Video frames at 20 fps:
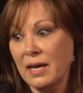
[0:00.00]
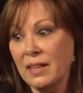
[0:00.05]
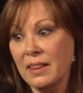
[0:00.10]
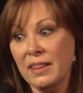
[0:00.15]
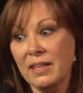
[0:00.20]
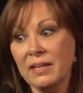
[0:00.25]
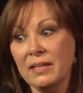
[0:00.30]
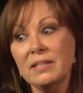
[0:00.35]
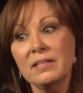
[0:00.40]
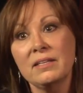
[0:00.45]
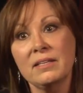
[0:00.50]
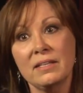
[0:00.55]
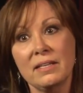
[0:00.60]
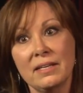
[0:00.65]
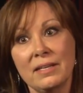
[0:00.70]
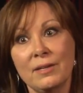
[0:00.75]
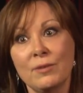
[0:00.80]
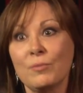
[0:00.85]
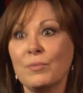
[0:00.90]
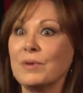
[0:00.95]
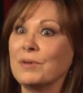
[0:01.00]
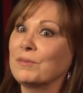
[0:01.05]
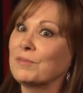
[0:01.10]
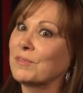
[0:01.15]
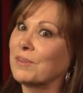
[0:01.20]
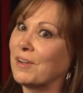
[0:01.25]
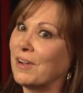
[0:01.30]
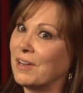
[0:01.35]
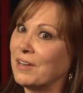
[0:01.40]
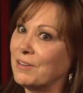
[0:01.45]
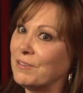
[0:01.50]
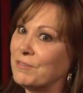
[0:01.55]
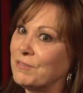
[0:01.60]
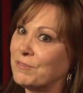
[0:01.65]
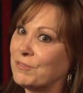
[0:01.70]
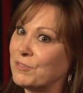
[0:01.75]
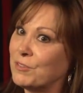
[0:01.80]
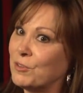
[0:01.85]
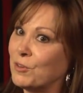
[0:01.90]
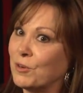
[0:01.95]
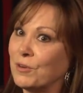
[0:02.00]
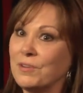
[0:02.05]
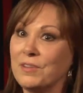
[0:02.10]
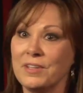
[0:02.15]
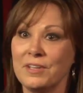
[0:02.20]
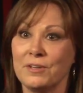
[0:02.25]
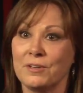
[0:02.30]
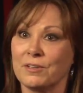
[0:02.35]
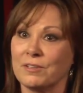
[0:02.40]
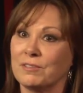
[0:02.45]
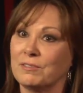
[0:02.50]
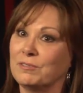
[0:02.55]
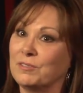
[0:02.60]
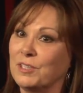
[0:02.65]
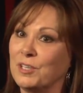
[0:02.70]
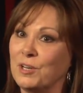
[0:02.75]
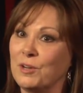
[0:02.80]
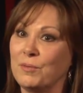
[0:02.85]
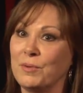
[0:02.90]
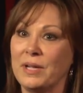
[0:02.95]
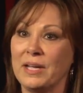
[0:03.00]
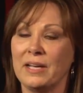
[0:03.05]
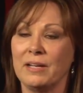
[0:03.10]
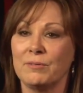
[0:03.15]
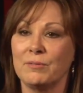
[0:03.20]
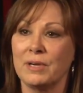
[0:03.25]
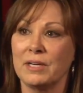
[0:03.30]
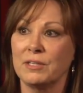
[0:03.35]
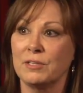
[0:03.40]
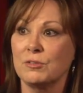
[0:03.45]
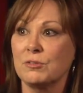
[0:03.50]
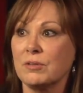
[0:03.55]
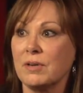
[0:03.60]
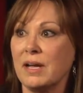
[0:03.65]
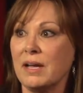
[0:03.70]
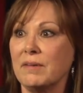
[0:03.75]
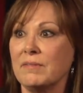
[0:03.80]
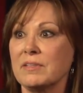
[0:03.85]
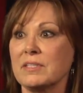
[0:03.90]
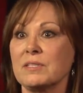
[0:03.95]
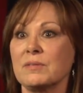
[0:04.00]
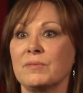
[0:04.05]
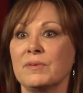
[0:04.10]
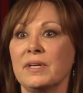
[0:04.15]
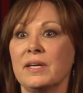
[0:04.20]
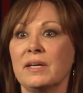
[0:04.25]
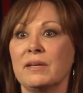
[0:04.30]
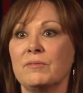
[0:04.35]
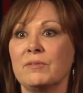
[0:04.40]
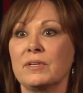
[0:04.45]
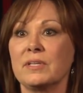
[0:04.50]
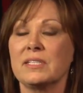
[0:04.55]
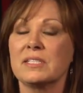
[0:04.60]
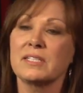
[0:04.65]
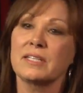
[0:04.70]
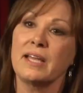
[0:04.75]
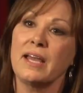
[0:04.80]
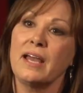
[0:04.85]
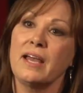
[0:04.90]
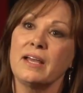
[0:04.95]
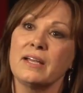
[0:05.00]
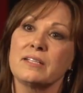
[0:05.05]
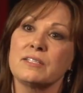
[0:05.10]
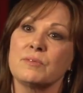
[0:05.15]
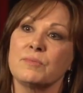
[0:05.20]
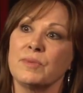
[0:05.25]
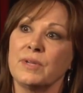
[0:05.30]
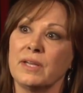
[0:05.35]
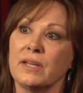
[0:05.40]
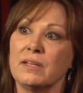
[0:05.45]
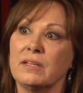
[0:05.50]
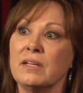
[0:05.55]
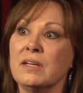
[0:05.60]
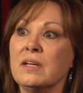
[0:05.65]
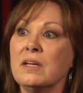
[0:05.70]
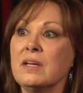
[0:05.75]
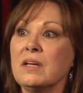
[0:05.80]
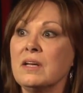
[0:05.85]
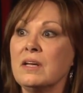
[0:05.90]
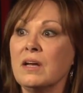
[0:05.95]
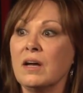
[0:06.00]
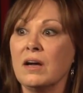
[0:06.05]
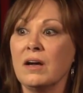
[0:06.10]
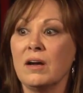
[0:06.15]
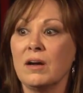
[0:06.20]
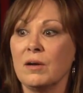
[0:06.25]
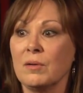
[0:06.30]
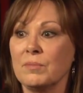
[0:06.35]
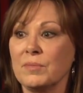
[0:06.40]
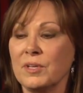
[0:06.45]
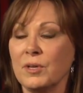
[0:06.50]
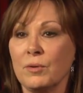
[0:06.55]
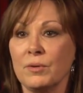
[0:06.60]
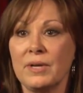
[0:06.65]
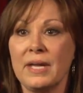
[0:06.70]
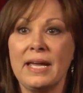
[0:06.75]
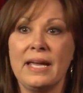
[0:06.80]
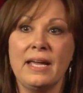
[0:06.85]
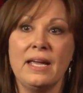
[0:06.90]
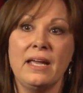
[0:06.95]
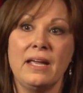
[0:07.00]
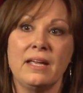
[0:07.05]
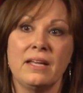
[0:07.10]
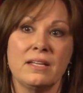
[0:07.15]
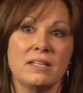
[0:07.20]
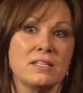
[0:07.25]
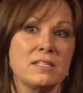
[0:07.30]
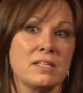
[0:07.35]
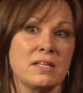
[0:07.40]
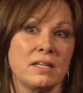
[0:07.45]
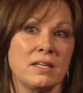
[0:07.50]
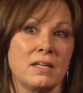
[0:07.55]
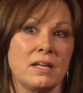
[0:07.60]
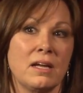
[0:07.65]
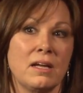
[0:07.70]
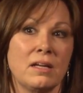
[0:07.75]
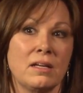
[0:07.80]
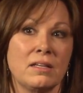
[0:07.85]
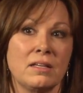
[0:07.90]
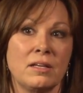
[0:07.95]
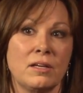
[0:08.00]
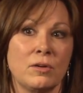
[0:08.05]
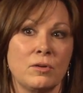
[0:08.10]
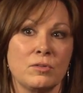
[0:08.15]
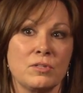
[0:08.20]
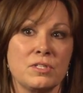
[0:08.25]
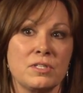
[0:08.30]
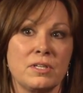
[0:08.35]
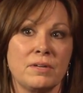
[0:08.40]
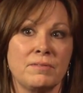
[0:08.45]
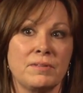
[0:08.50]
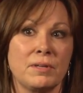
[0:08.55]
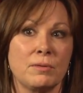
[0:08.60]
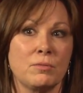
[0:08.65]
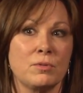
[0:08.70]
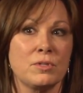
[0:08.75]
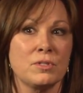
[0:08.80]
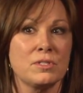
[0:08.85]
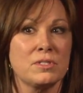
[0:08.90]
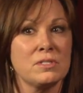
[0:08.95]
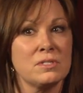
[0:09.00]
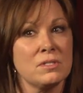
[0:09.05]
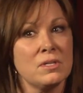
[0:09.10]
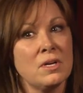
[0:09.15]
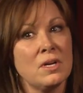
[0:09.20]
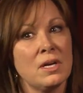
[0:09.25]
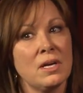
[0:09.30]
then it went kind of earthier. We had Randy Travis and we had Ricky Skaggs and we had the O'Kanes and stuff that was,